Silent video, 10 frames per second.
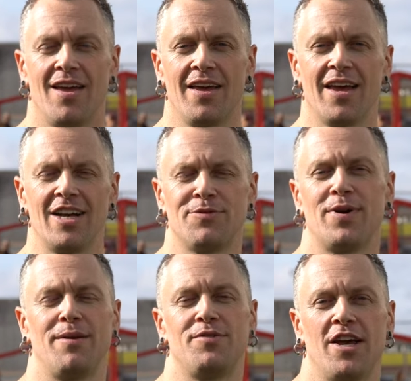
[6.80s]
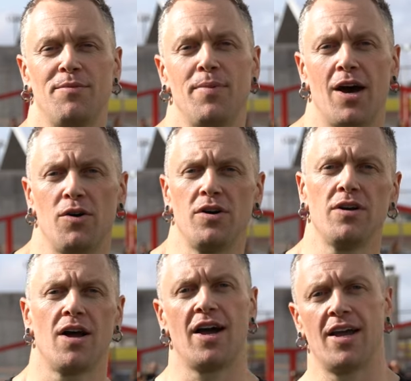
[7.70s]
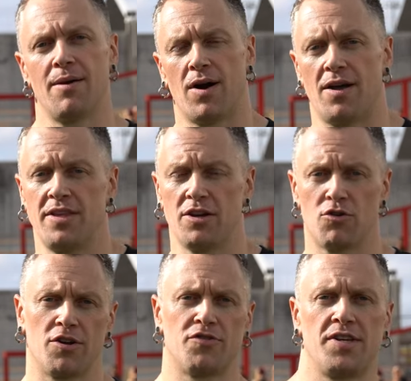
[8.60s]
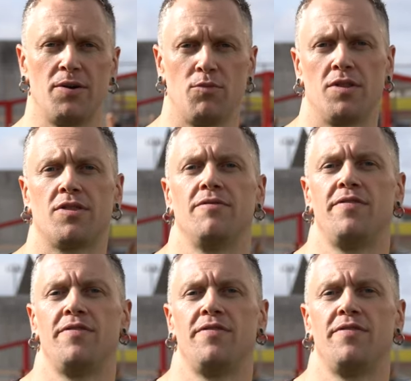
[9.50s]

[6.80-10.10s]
Hey guys, my name is Ed Bauer. I am on the CrossFit team with